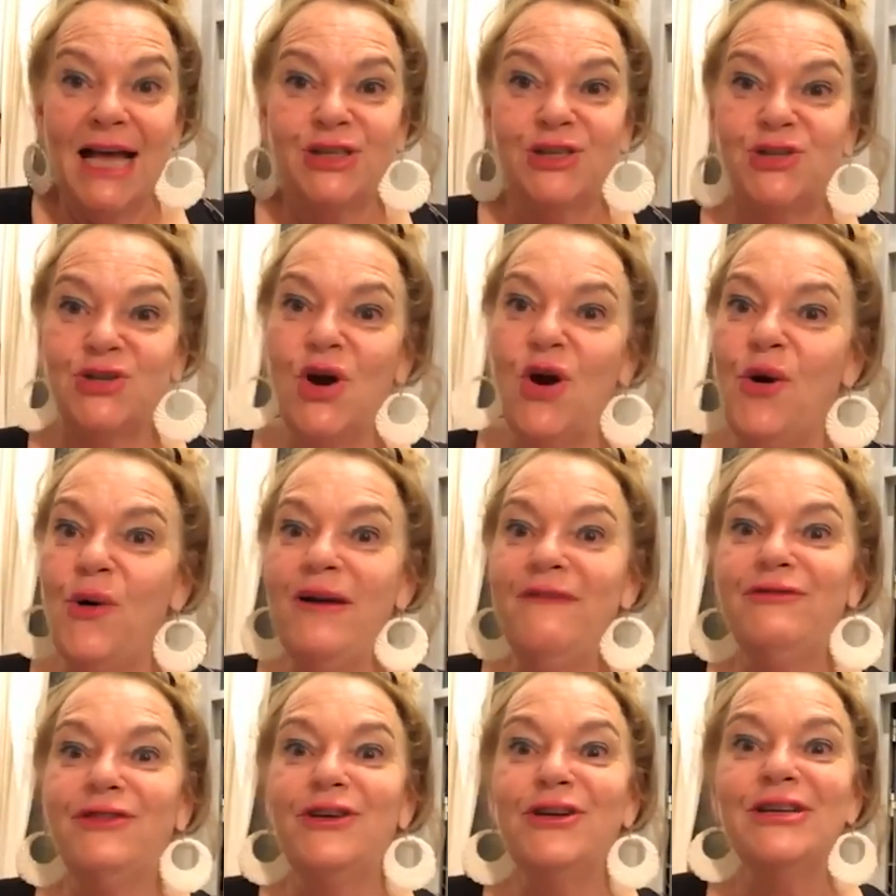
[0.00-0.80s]
So
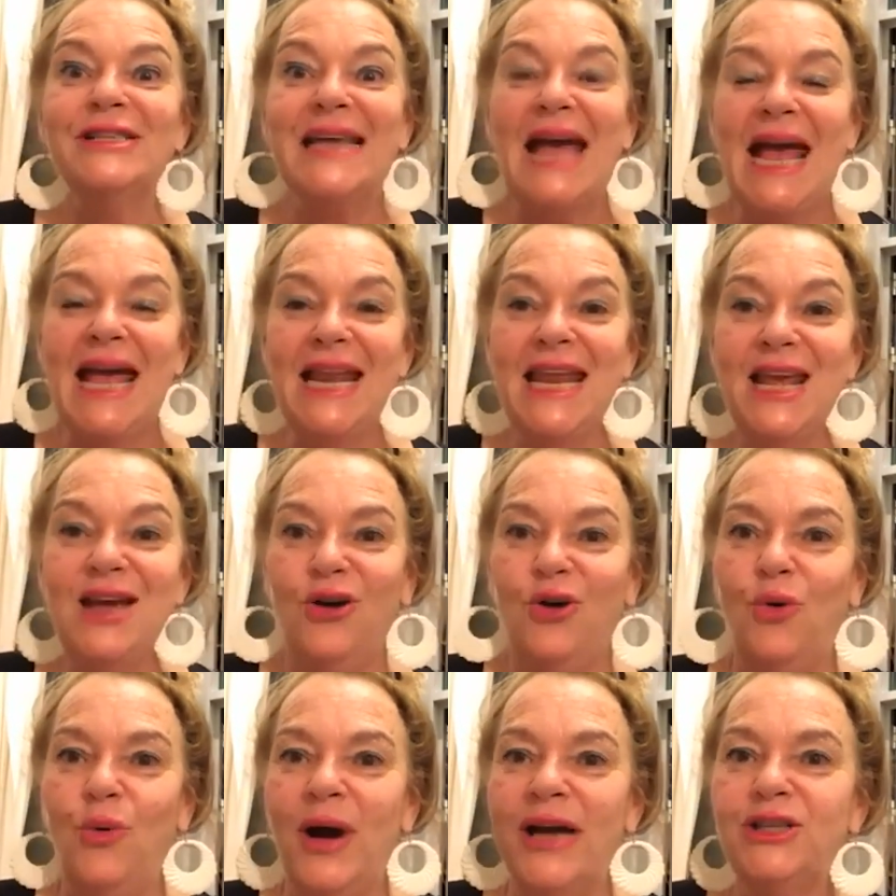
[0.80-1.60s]
if there's
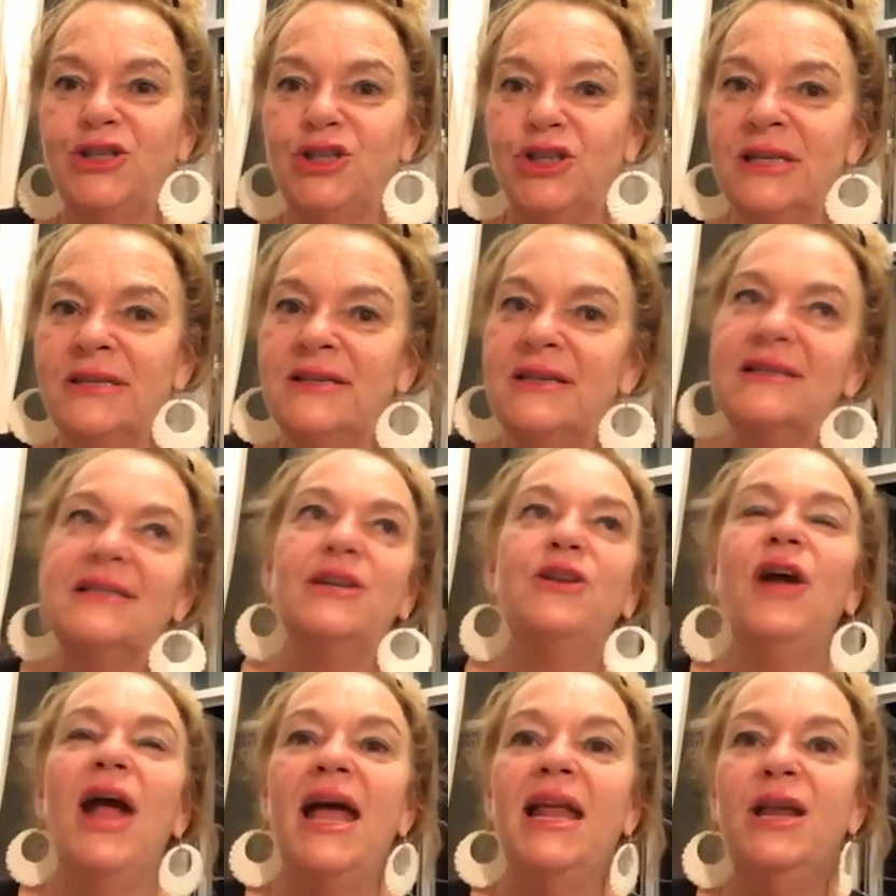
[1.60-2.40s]
any questions,
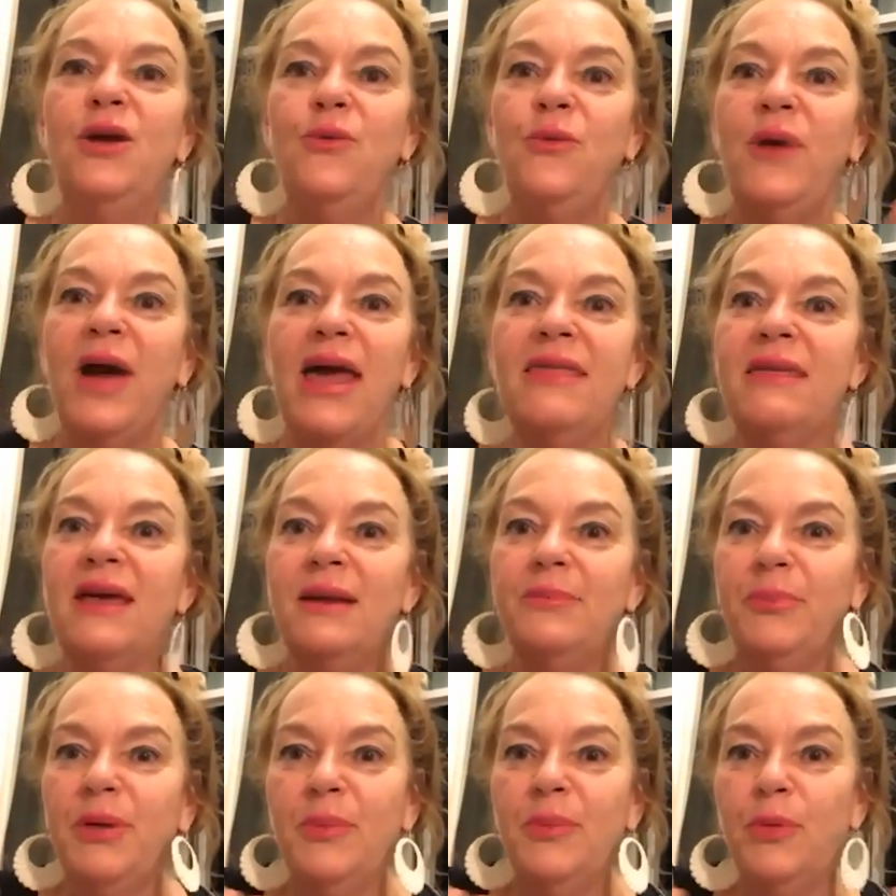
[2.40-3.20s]
is there any way
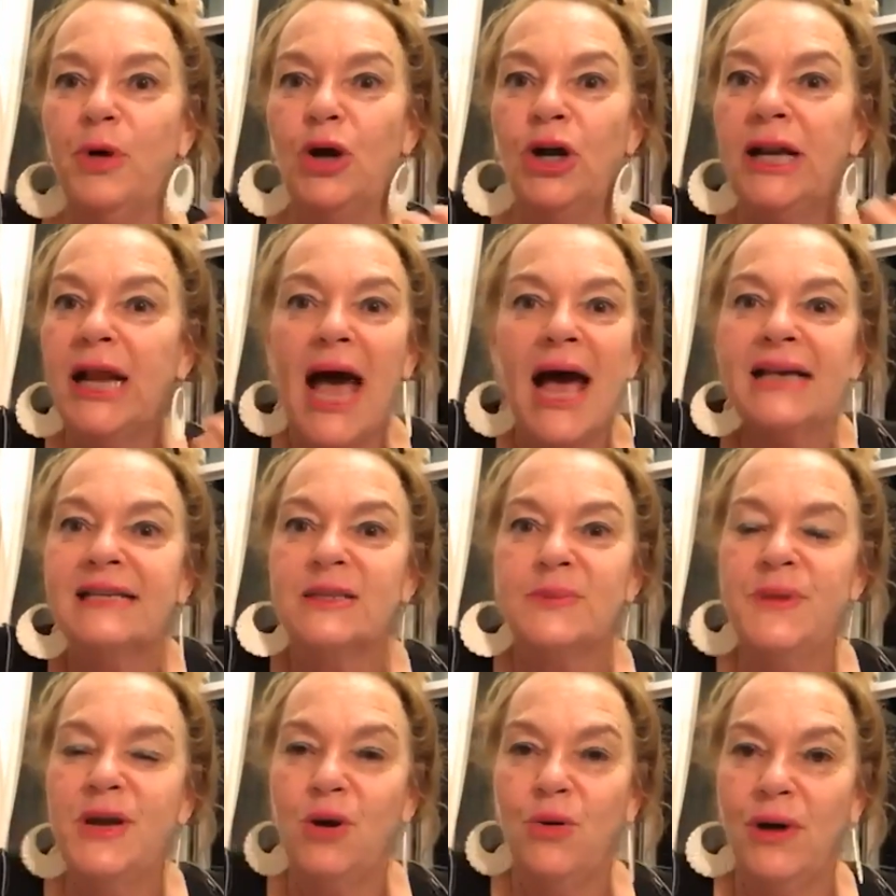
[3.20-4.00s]
that people could
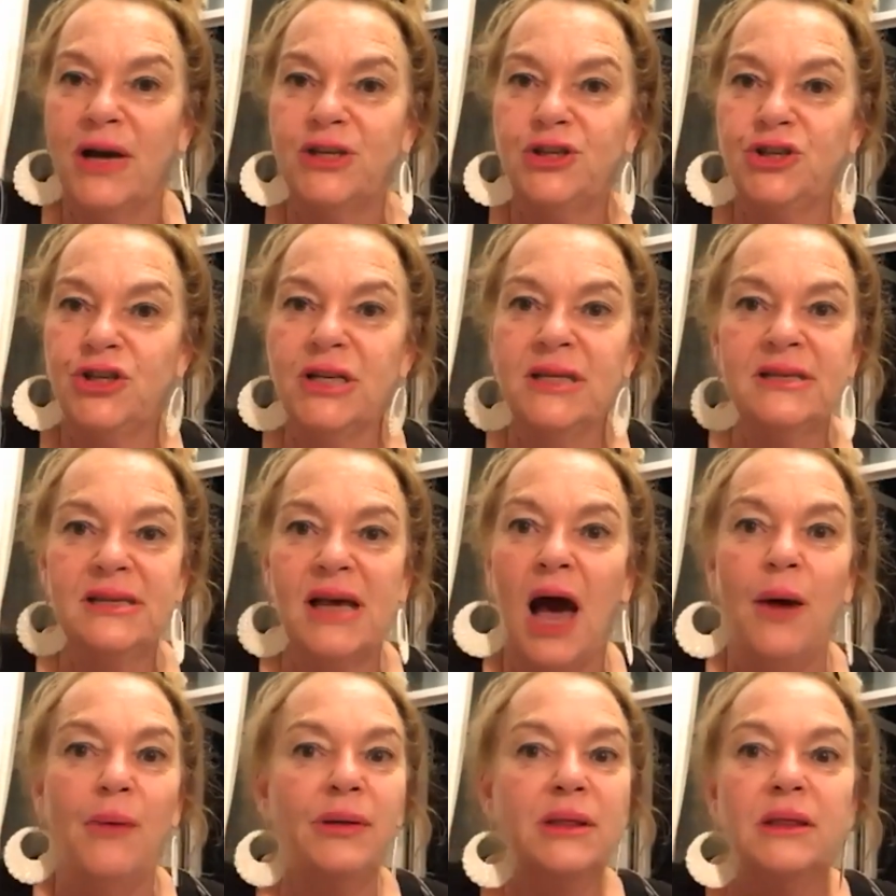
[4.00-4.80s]
ask me questions?
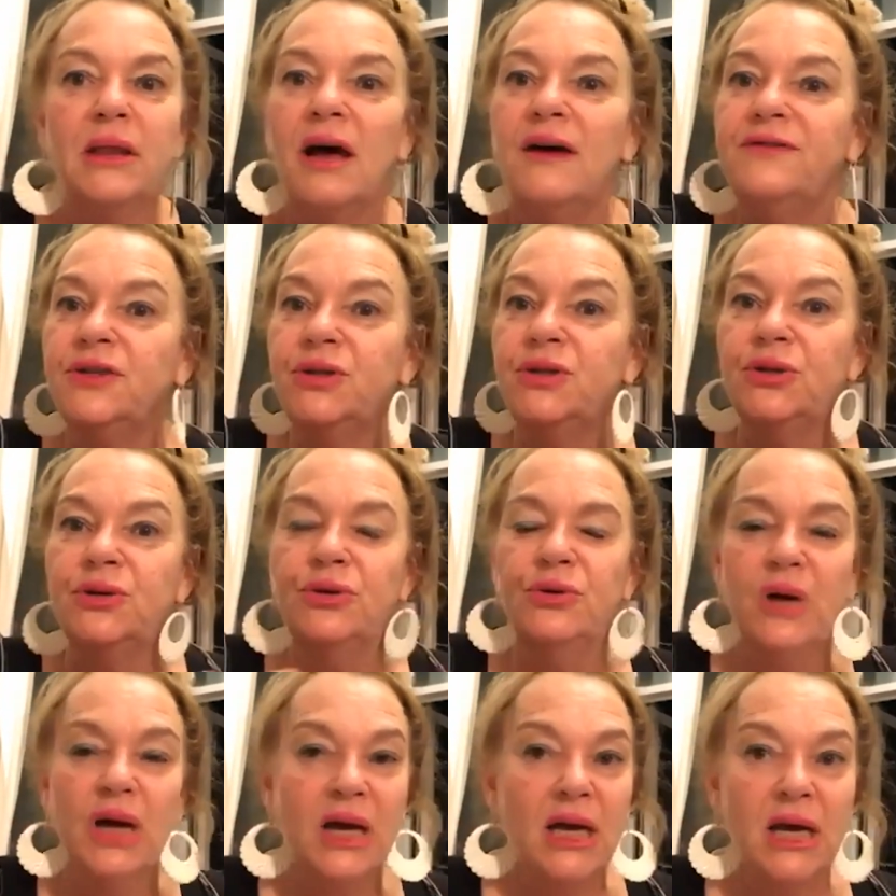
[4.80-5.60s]
I would love
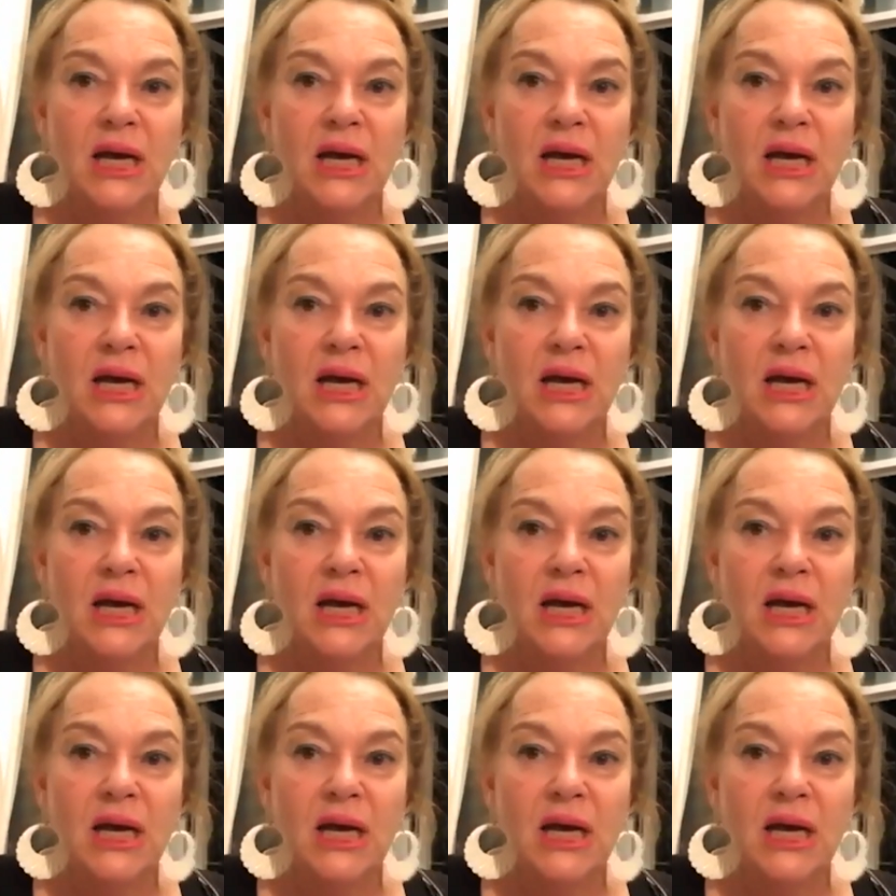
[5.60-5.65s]
to